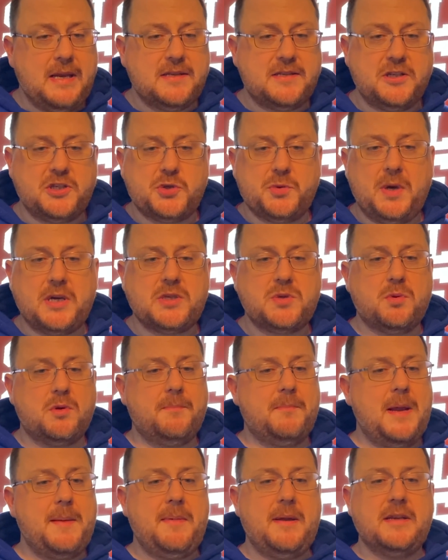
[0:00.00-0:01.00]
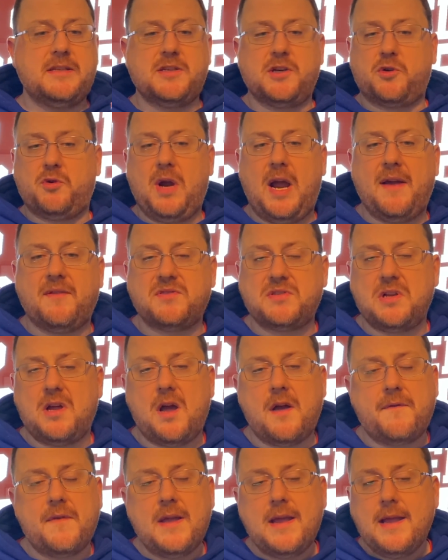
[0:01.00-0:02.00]
a situation where maybe it's a
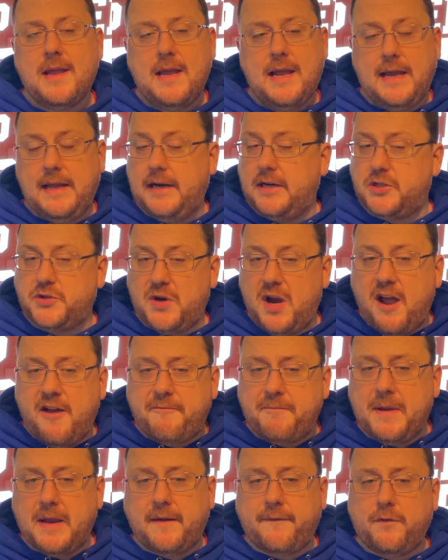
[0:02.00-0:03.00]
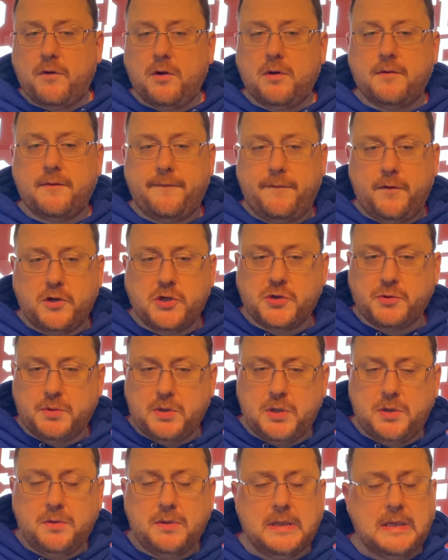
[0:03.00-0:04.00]
Kravtsov and a draft pick for
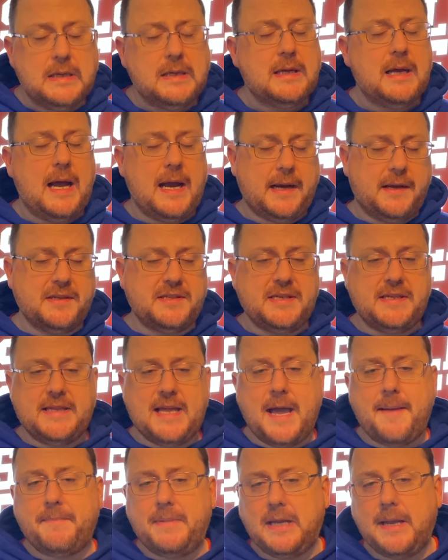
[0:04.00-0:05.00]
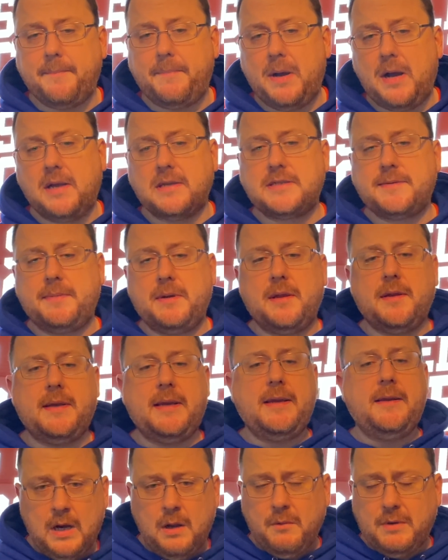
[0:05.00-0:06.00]
Giroux? I could see that being a
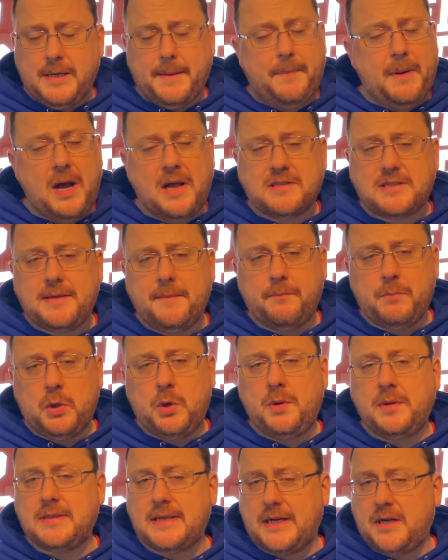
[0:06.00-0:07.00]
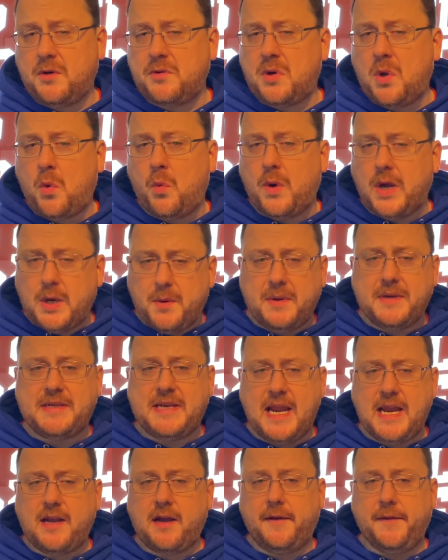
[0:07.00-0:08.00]
possibility. With the Boston Bruins, I don't know what it would
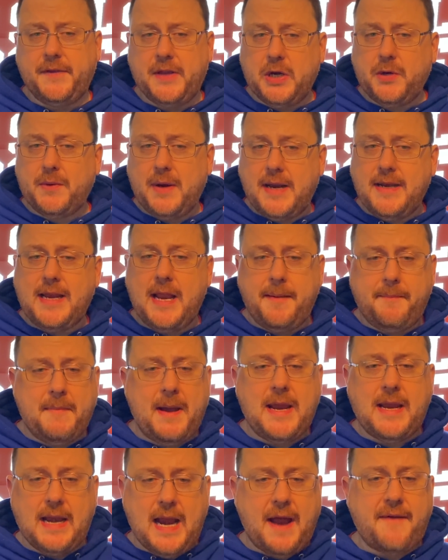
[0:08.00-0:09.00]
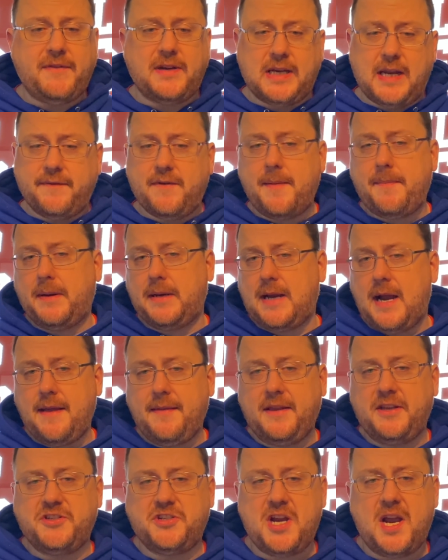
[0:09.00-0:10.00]
take on their end. They might have to give up a guy
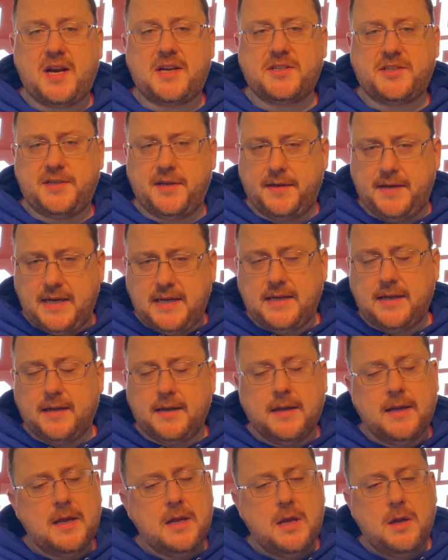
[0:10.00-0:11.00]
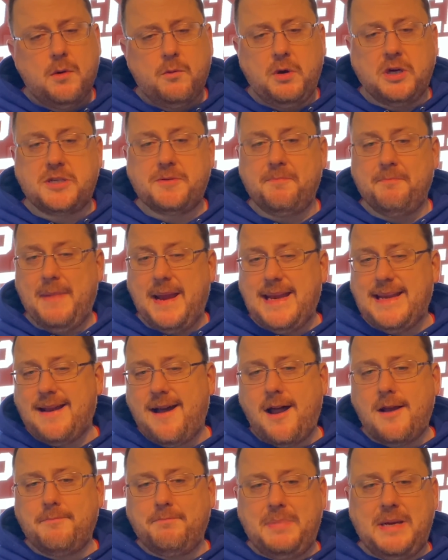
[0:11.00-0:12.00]
like Jack Stanica, which may
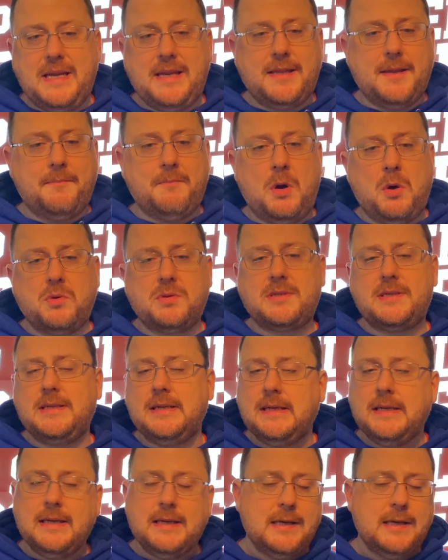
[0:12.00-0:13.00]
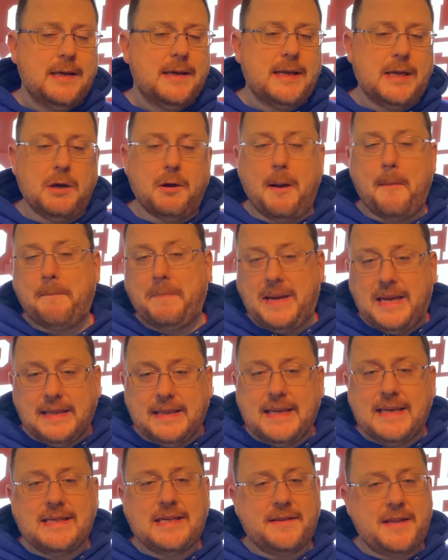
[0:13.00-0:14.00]
not be the most
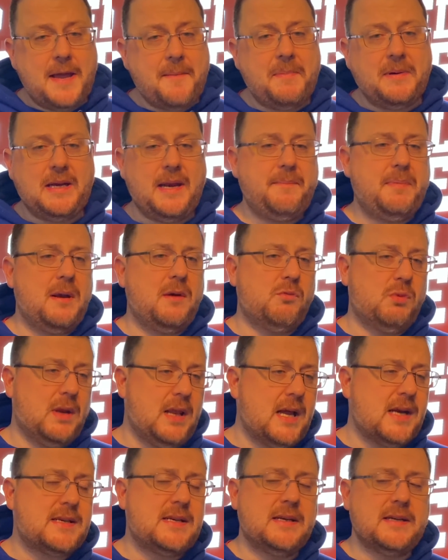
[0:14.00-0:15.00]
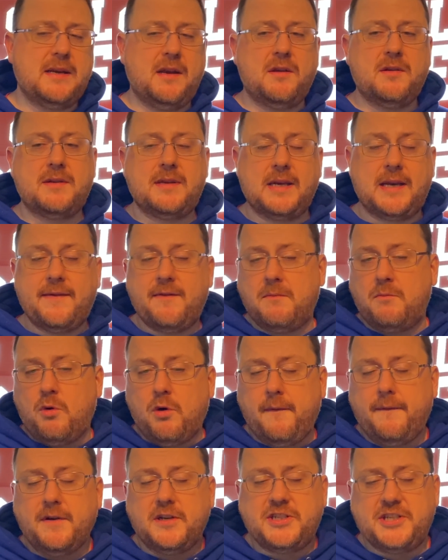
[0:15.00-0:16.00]
appealing to them, but they've been reluctant to give him more
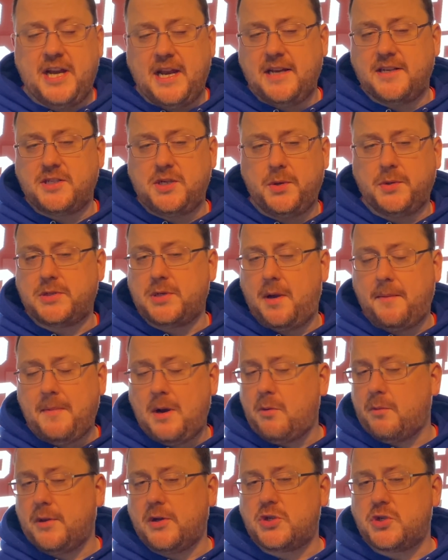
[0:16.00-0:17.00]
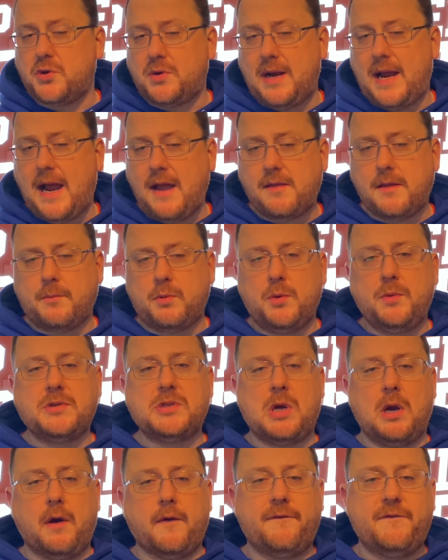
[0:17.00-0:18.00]
of a chance too. So I'm not really sure how the Bruins
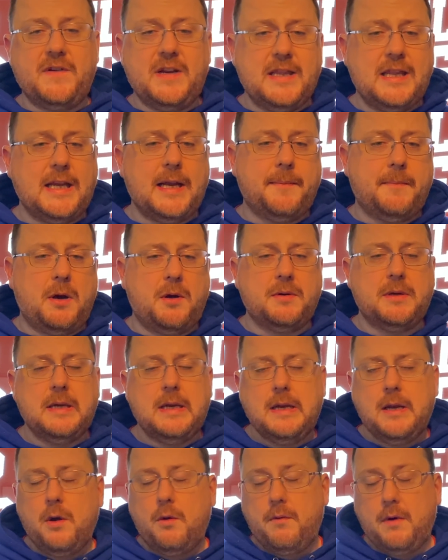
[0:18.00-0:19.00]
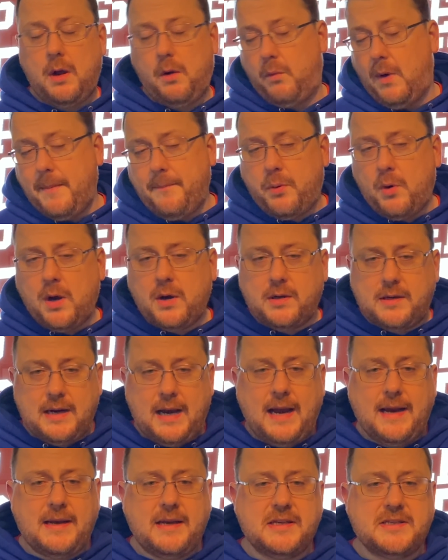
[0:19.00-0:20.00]
are feeling about, well, at one point
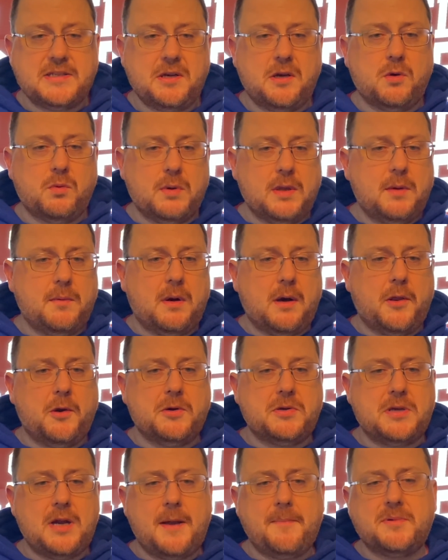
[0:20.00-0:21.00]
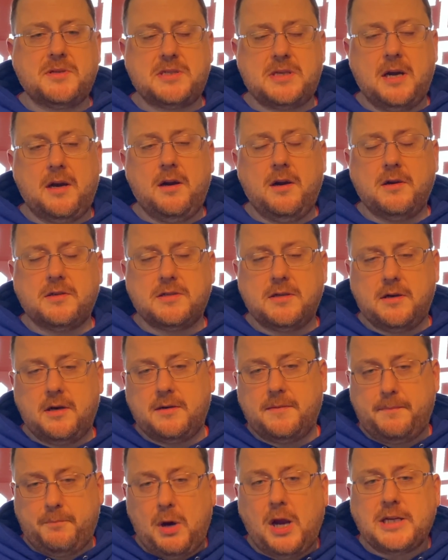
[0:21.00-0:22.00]
I consider really one of their top stars or
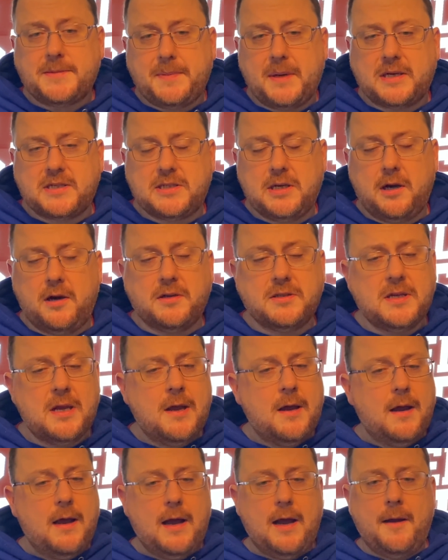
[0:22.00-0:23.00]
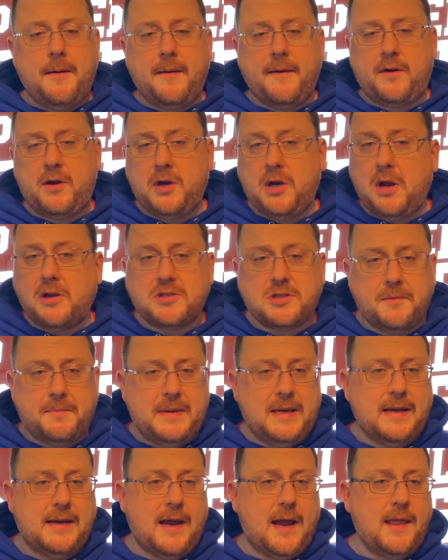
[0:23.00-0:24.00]
prospect stars. It could also
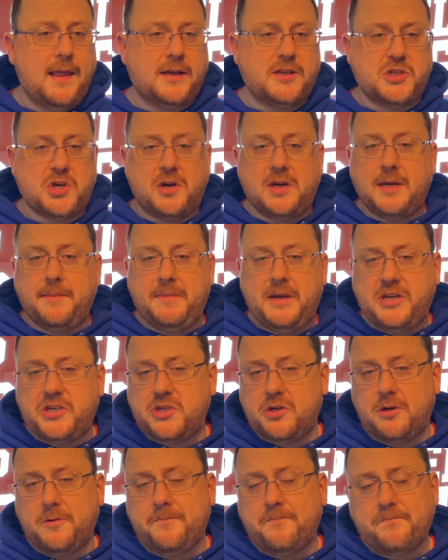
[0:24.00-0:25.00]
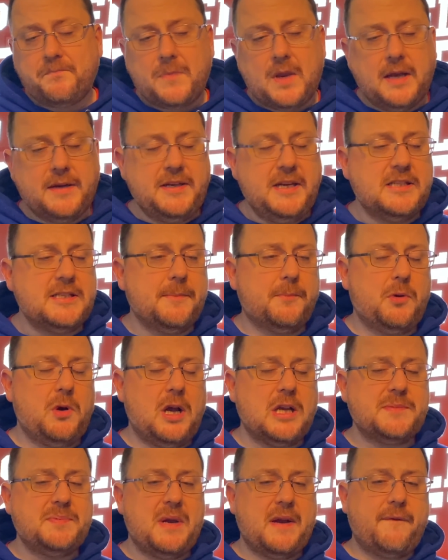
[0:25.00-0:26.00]
be a guy like Johnny Beecher, a decent
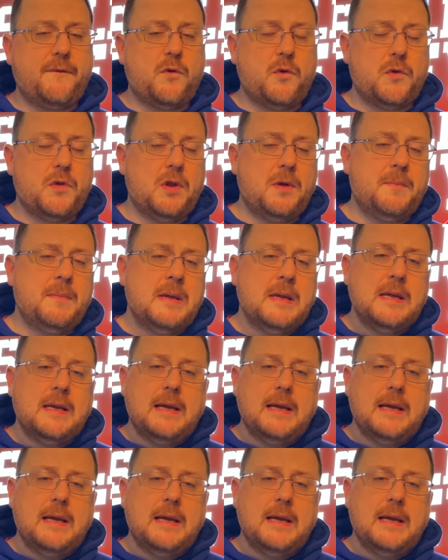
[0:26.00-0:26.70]
prospect for them.